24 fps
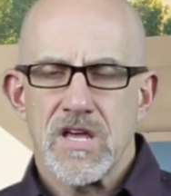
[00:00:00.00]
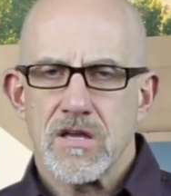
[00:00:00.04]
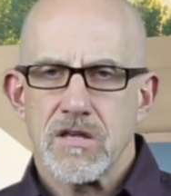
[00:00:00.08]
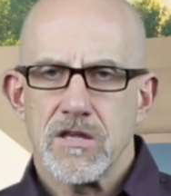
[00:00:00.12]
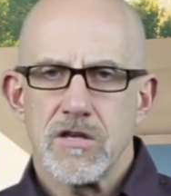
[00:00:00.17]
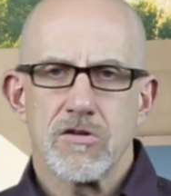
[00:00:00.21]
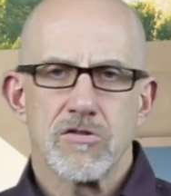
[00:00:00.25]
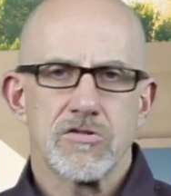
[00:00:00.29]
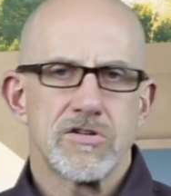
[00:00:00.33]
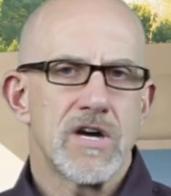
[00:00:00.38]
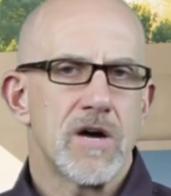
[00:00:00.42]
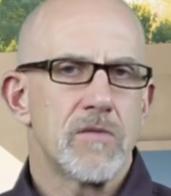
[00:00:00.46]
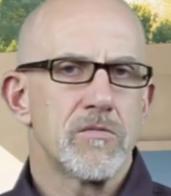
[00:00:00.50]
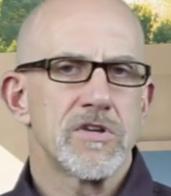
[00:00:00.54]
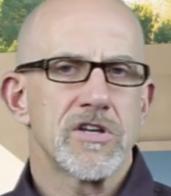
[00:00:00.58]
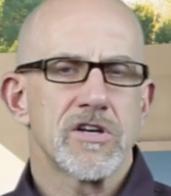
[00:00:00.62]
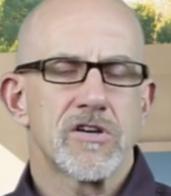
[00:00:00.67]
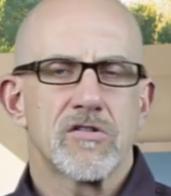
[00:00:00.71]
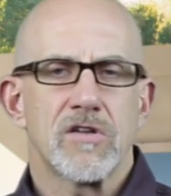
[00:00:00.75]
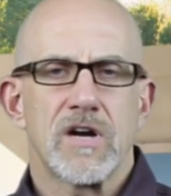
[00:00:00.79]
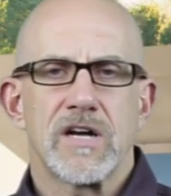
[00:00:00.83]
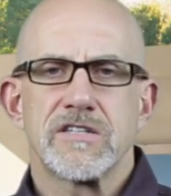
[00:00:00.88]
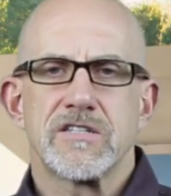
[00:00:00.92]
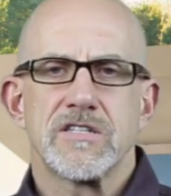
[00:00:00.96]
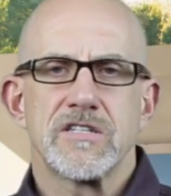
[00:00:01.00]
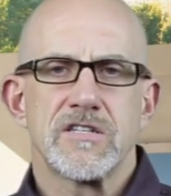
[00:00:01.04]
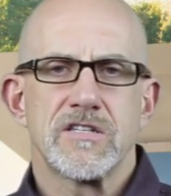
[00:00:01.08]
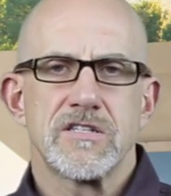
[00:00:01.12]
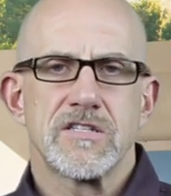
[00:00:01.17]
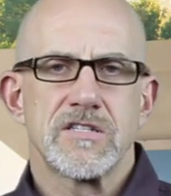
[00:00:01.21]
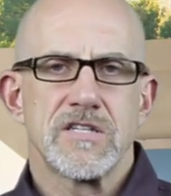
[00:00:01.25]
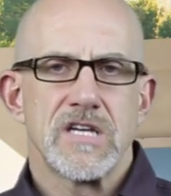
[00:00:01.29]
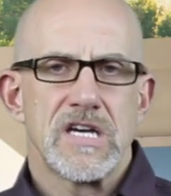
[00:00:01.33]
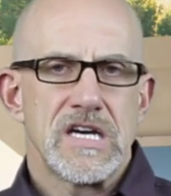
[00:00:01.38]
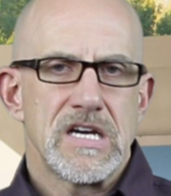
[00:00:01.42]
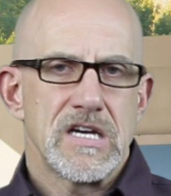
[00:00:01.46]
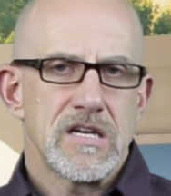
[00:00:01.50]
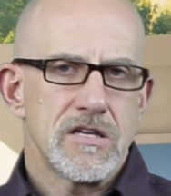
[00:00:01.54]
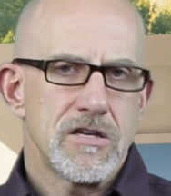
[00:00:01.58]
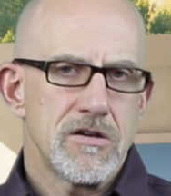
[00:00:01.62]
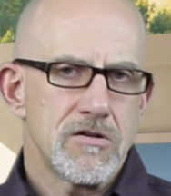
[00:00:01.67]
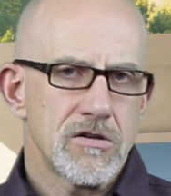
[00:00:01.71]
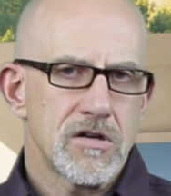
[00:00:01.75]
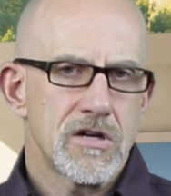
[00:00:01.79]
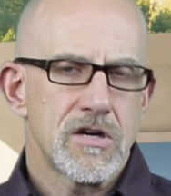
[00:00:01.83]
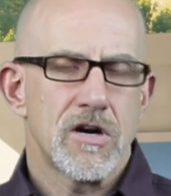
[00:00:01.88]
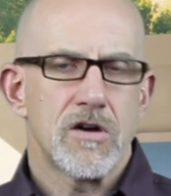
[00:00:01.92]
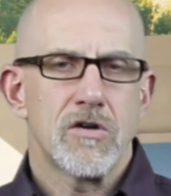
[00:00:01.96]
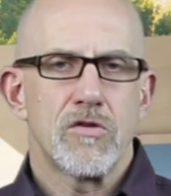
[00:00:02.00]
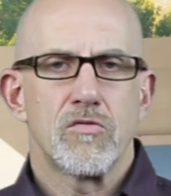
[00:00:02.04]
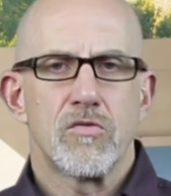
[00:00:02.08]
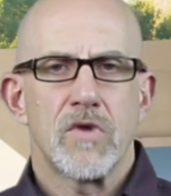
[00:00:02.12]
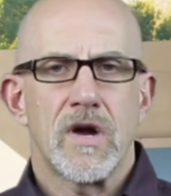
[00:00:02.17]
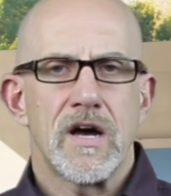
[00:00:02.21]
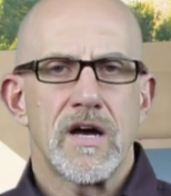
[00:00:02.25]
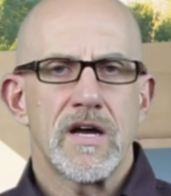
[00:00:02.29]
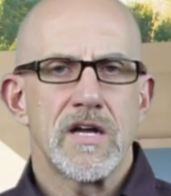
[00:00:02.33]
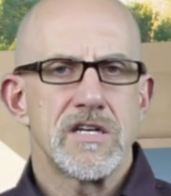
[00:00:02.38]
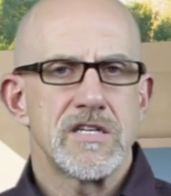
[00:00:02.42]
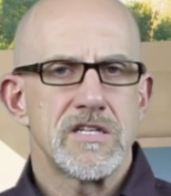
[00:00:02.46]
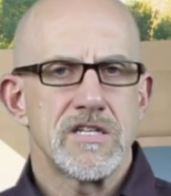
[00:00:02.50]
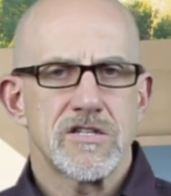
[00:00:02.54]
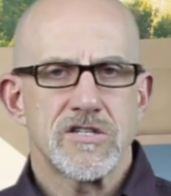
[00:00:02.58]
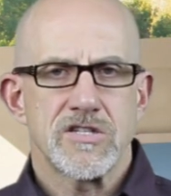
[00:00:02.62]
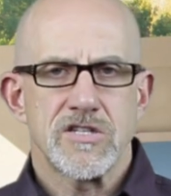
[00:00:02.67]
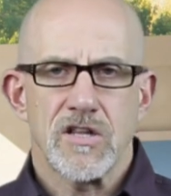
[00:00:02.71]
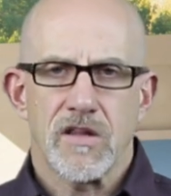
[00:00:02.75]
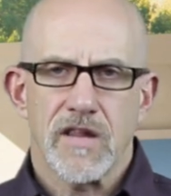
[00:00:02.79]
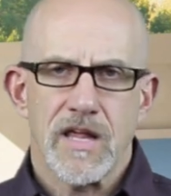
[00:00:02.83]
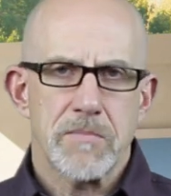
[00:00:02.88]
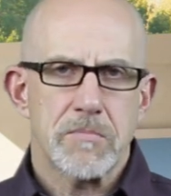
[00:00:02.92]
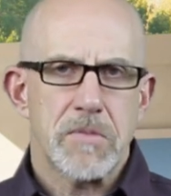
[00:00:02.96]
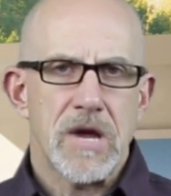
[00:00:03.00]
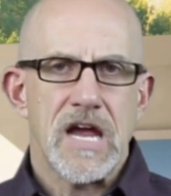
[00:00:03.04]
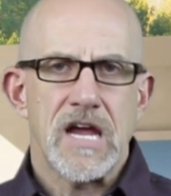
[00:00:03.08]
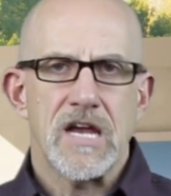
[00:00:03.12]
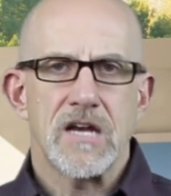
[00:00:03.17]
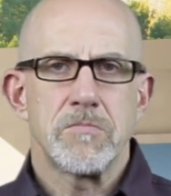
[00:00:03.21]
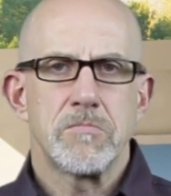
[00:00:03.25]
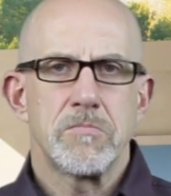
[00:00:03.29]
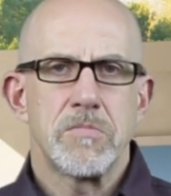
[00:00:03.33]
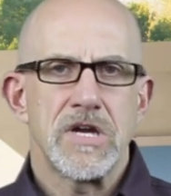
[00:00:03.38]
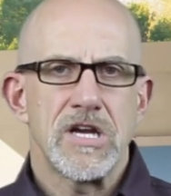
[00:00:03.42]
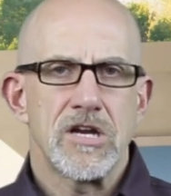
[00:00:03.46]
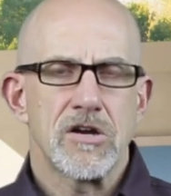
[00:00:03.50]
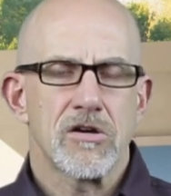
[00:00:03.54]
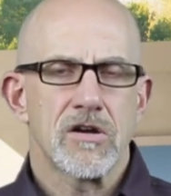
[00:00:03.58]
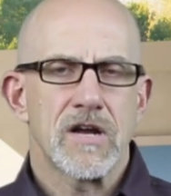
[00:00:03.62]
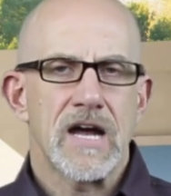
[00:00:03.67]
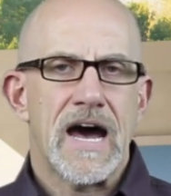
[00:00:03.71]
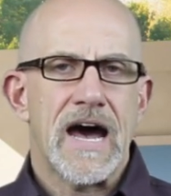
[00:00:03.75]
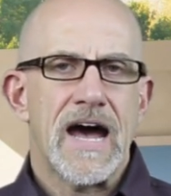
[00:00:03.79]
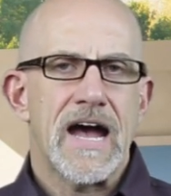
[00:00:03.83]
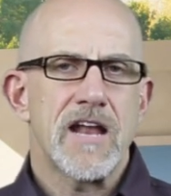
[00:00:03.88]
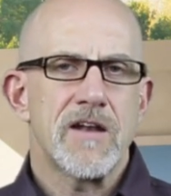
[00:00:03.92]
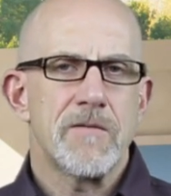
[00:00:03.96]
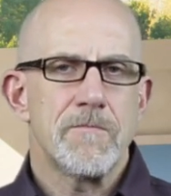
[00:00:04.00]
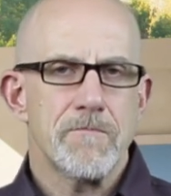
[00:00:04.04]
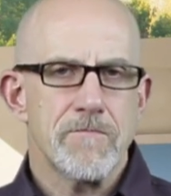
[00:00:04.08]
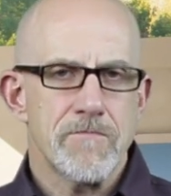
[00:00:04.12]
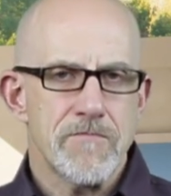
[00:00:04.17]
you're done with the crutches, you can go run just to let pain be your guide,